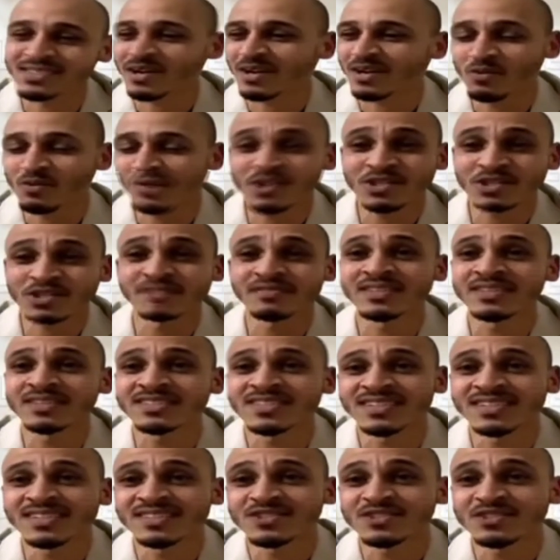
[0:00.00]
I watched
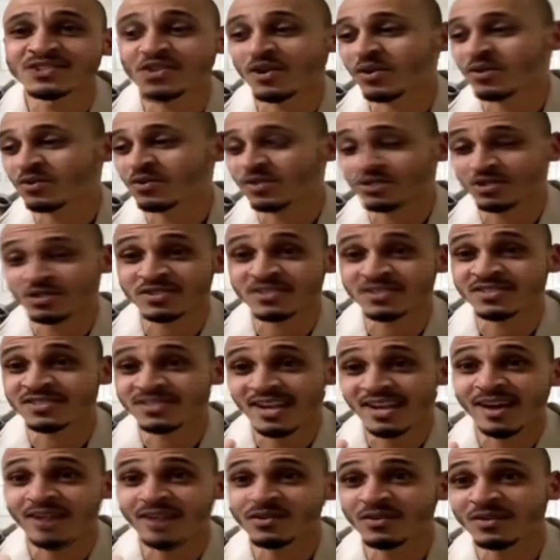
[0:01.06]
Vincent's show just
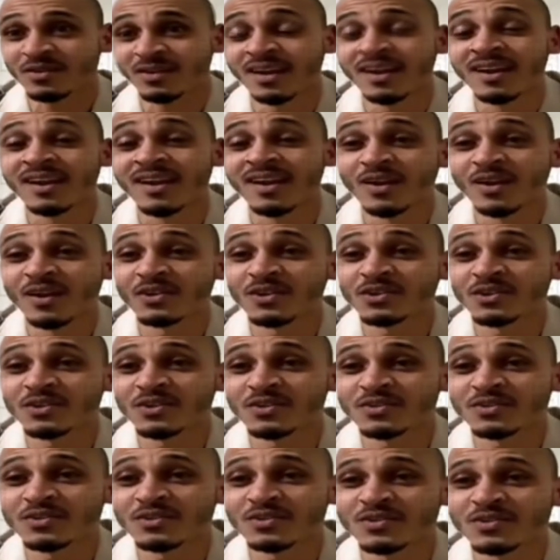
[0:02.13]
now on
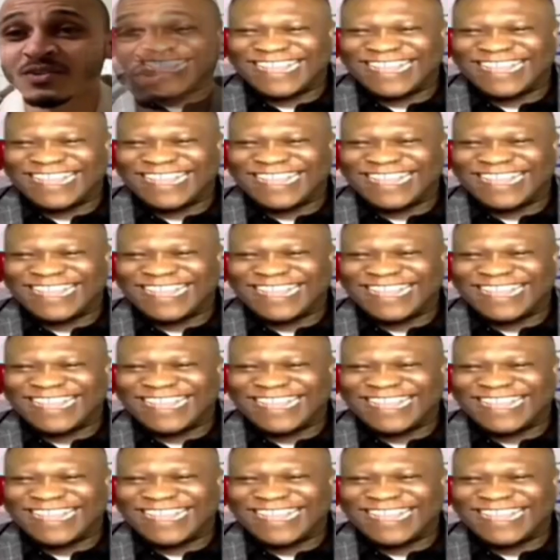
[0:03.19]
YouTube.